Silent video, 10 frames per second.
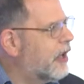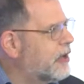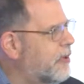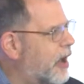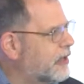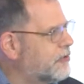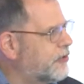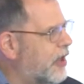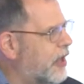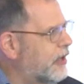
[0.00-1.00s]
on
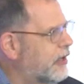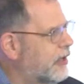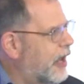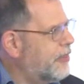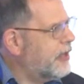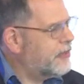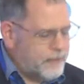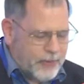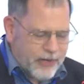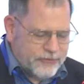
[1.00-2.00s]
Pakistan. I think the
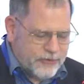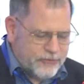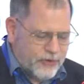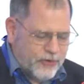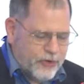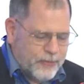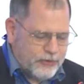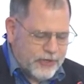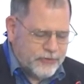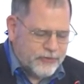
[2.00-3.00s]
pluses are
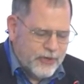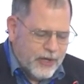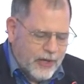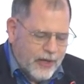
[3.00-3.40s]
numerous.